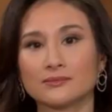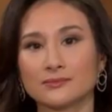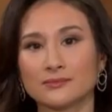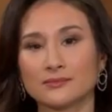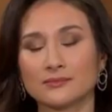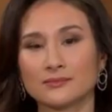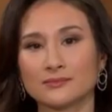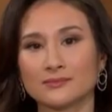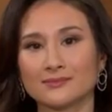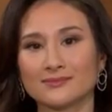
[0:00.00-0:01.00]

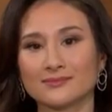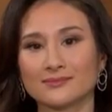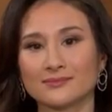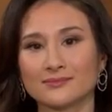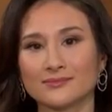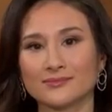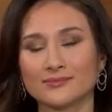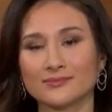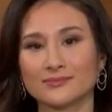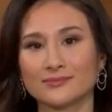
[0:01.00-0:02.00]

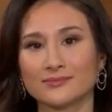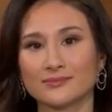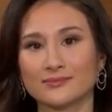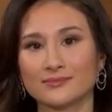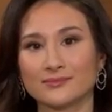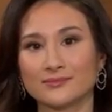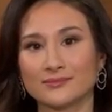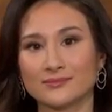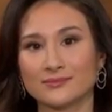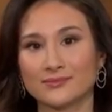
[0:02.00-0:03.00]

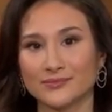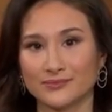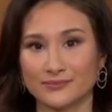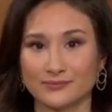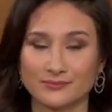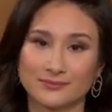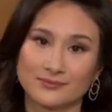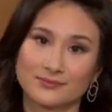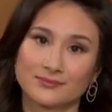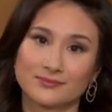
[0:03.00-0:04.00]

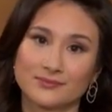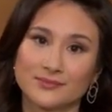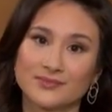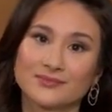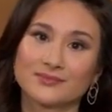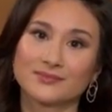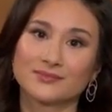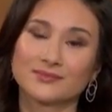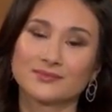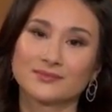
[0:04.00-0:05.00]

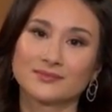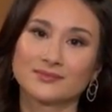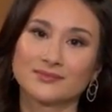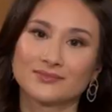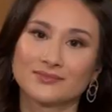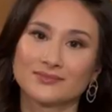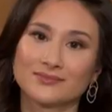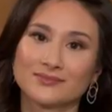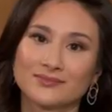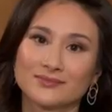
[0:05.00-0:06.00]

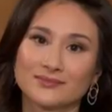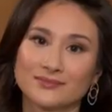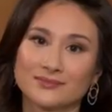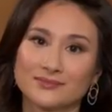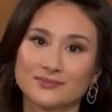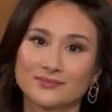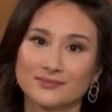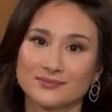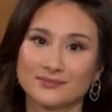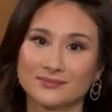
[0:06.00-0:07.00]

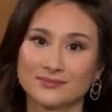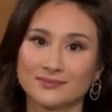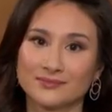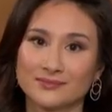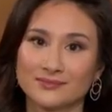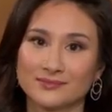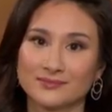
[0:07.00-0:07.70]
(silent)